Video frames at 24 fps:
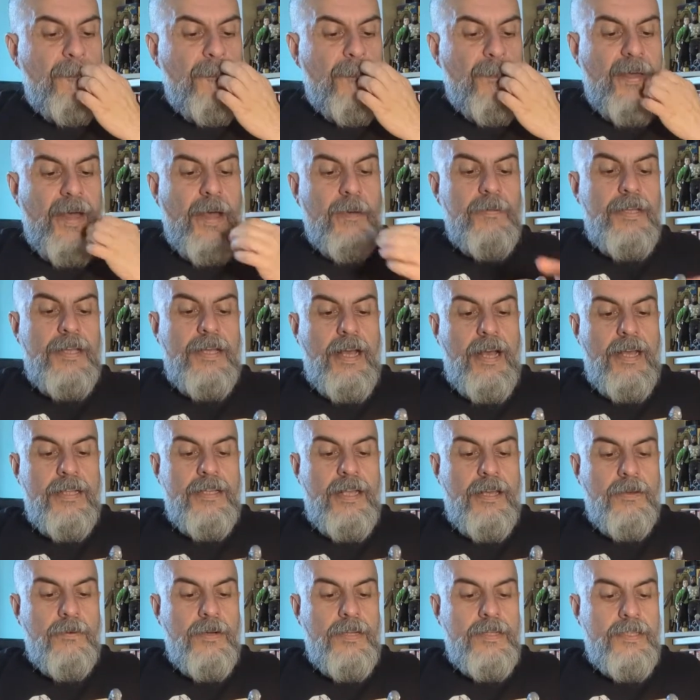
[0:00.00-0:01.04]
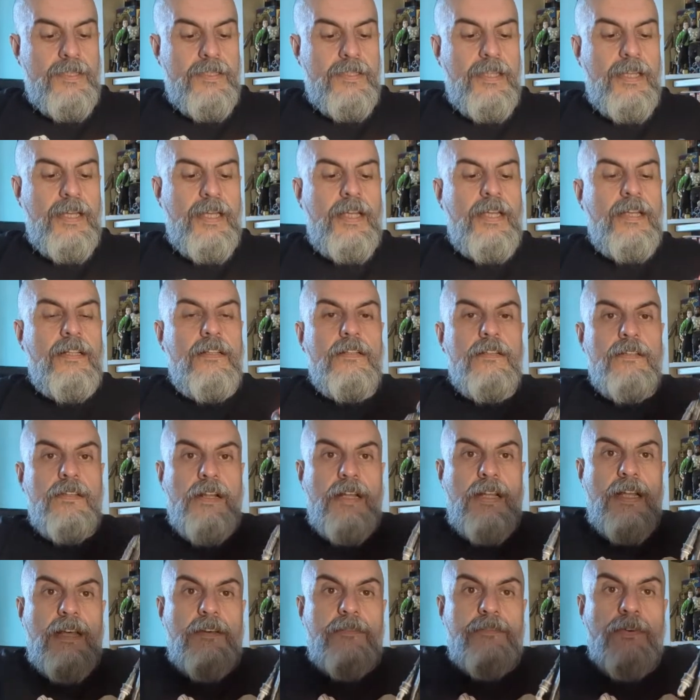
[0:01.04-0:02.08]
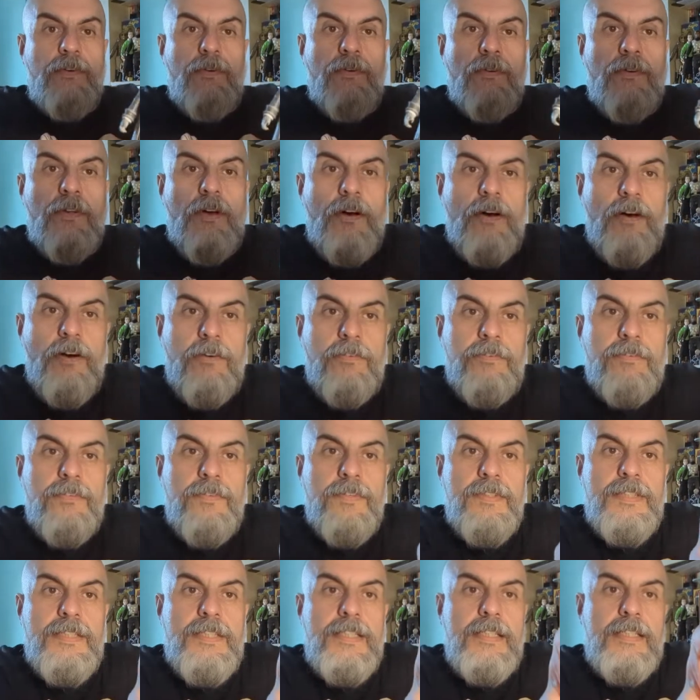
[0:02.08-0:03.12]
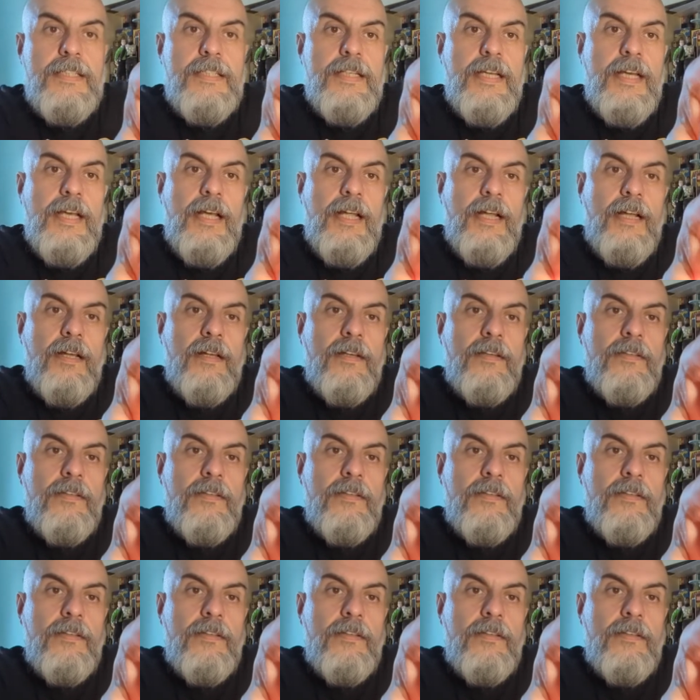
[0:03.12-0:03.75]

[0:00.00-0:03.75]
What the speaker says: I mean, as I was saying, the level of detail,